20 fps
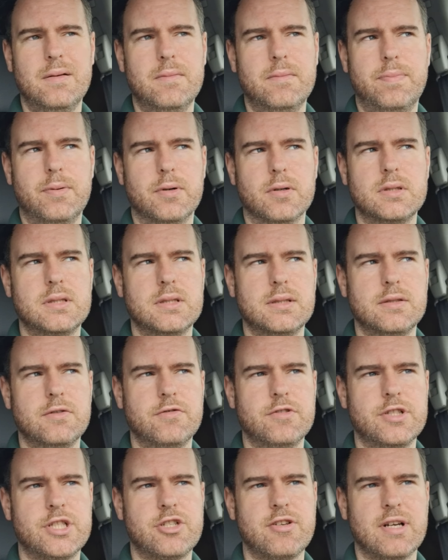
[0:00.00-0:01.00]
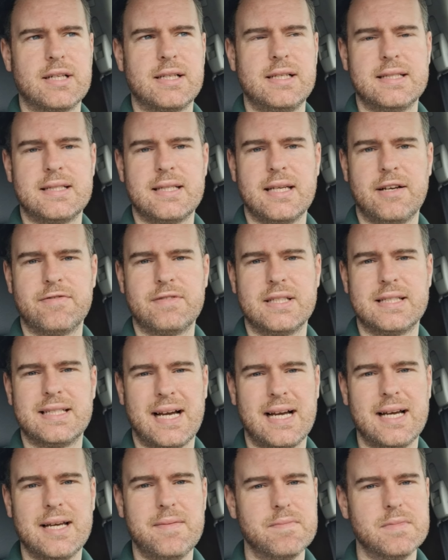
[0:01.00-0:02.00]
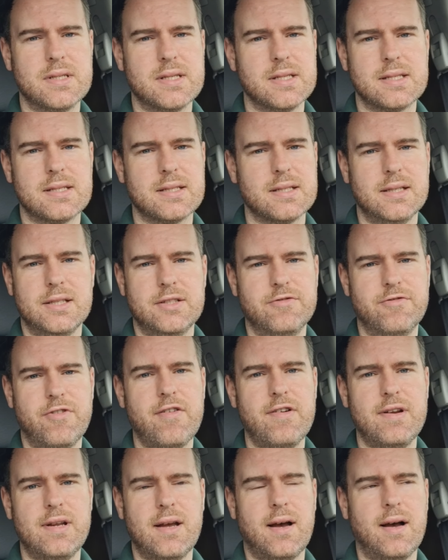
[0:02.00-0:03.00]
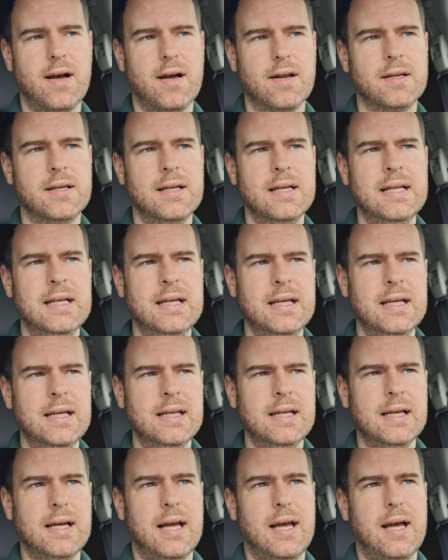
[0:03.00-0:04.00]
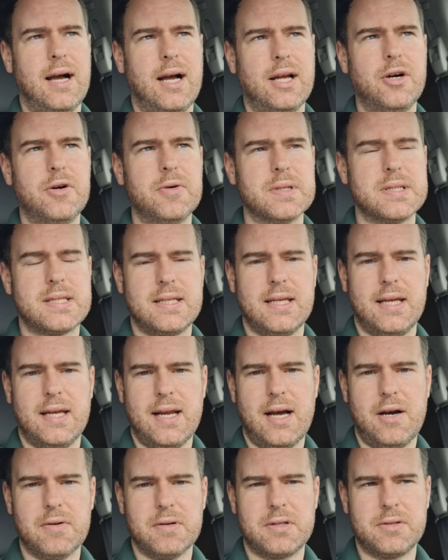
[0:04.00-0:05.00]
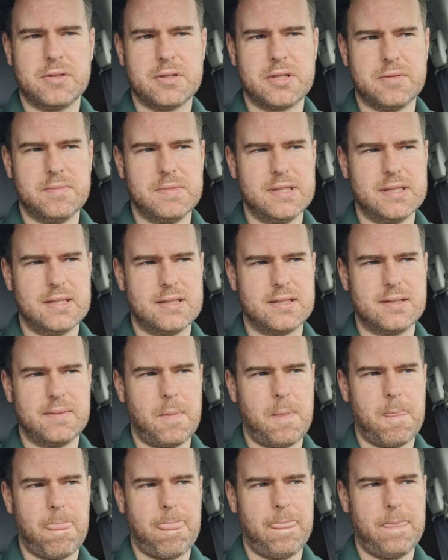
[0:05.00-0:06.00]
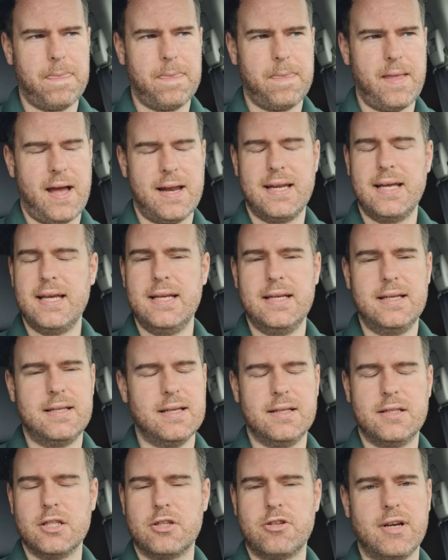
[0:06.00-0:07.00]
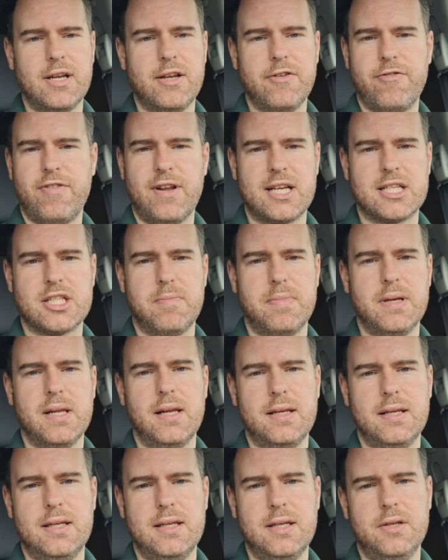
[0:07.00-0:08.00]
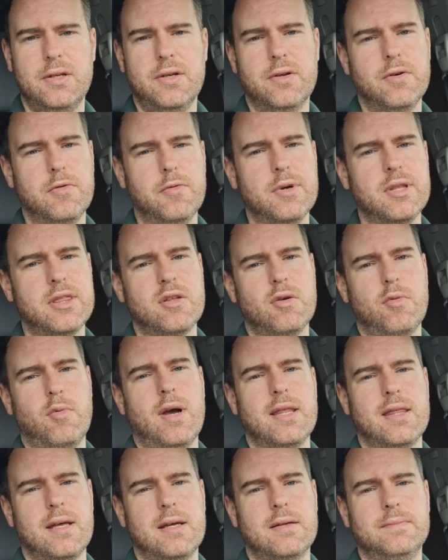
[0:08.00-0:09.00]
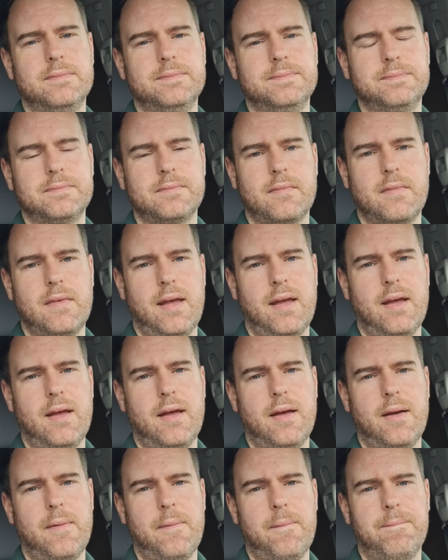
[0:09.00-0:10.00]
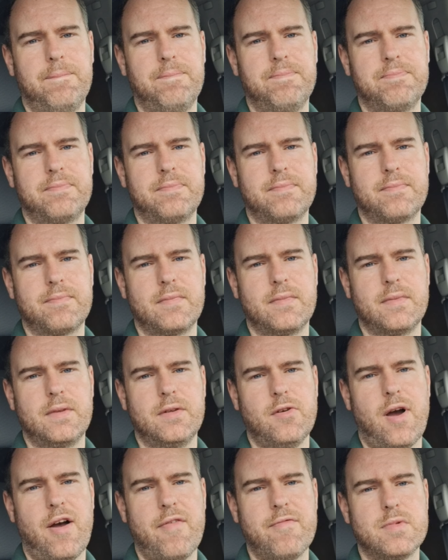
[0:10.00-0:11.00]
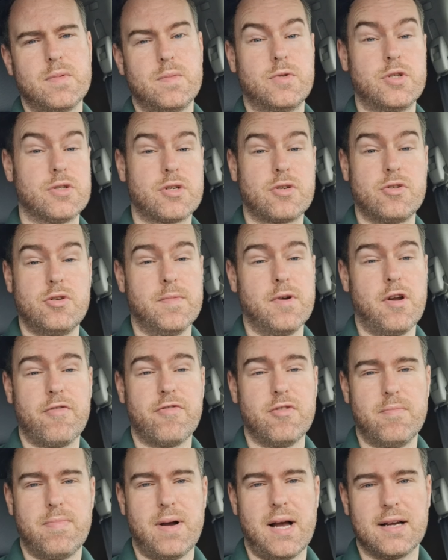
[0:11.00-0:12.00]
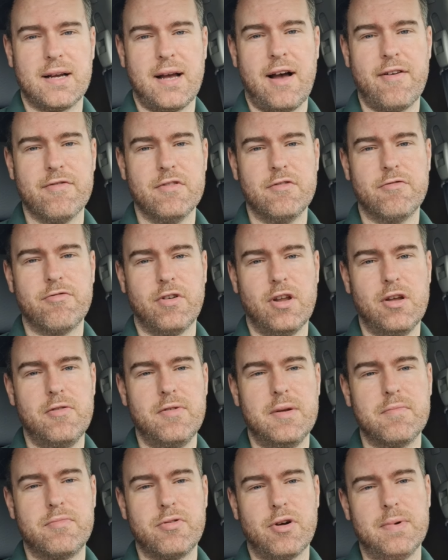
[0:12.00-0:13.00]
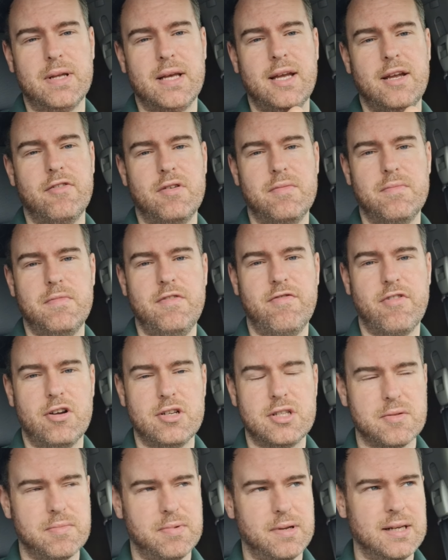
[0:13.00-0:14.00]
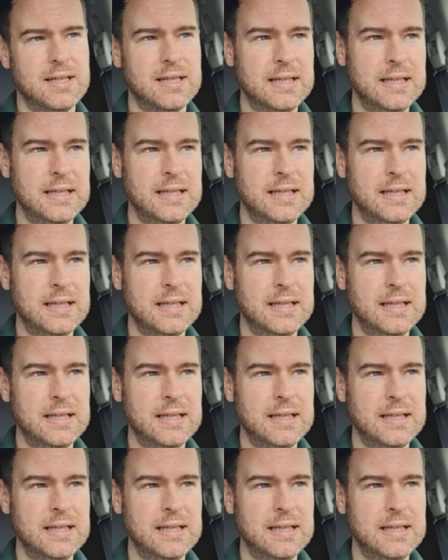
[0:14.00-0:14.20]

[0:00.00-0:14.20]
But restricting yourself to times is very hard. I always say now to customers, I need a degree of flexibility, with the weather. I'm just coming off the back of having the flu. You can probably hear it in my voice a bit.